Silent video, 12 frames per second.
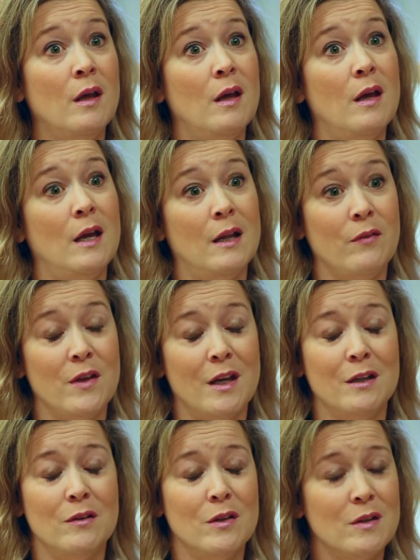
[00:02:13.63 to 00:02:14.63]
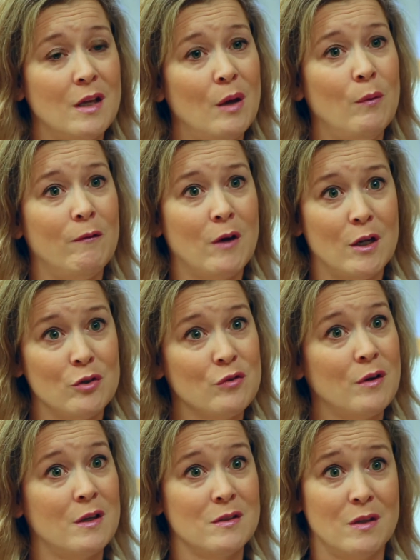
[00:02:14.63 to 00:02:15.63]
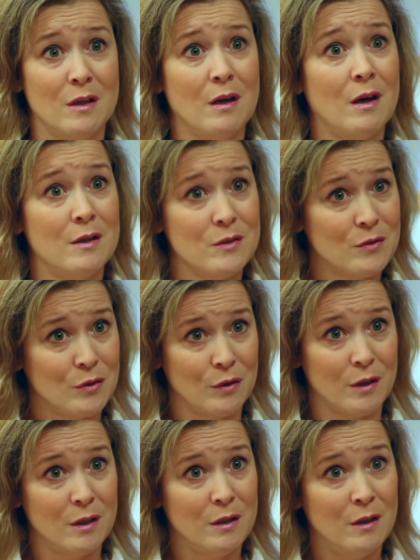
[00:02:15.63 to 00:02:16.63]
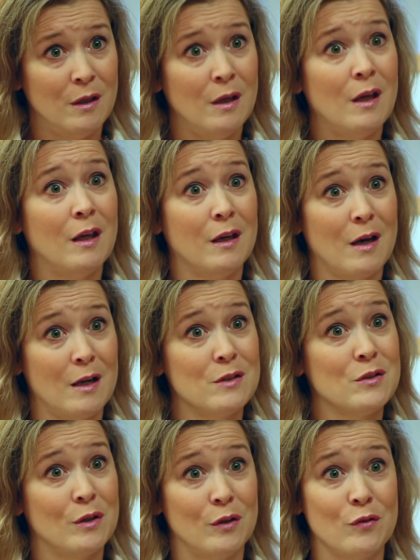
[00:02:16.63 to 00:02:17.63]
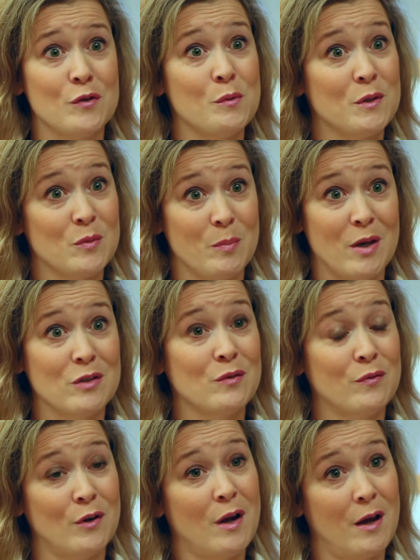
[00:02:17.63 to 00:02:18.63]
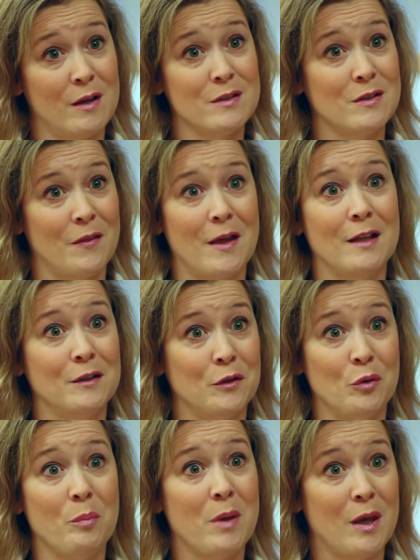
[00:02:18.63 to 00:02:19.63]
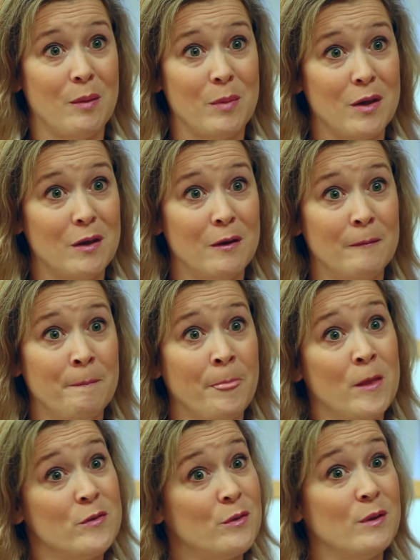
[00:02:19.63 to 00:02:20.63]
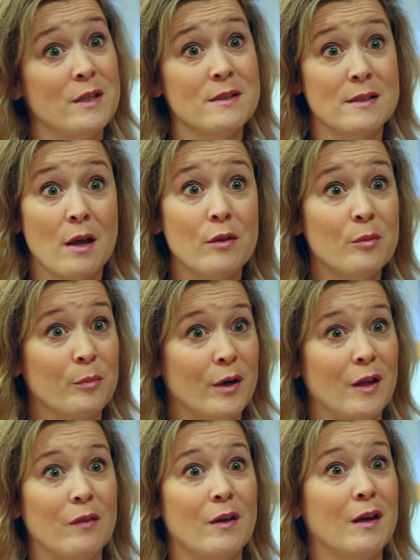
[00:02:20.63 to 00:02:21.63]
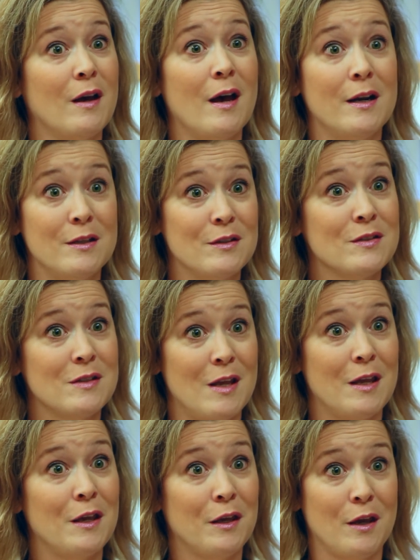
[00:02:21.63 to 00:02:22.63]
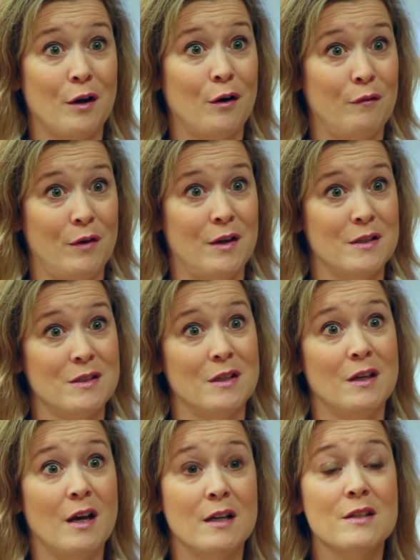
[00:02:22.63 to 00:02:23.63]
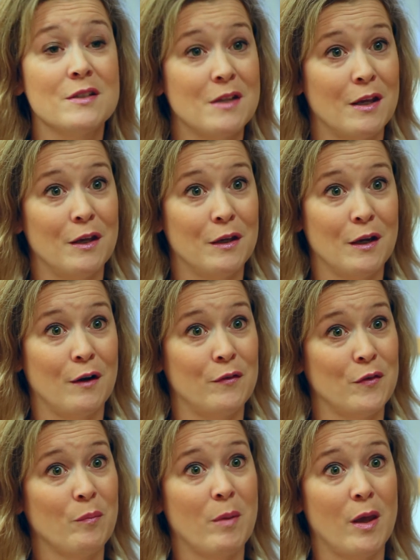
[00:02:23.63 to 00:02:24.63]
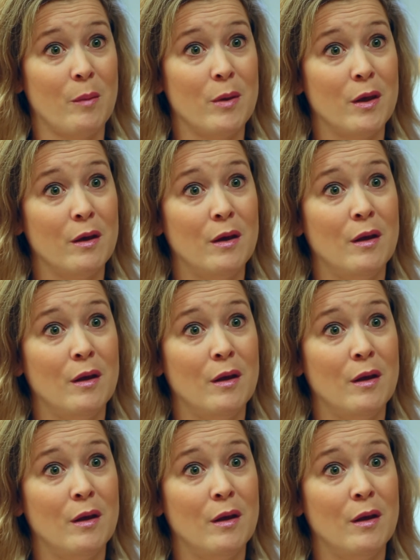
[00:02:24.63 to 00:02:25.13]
And at the end of the day, we've got to trust that God is good, and God is going to do what's best for us and that little baby. So let's celebrate that God is taking care of us and God is taking care of this baby.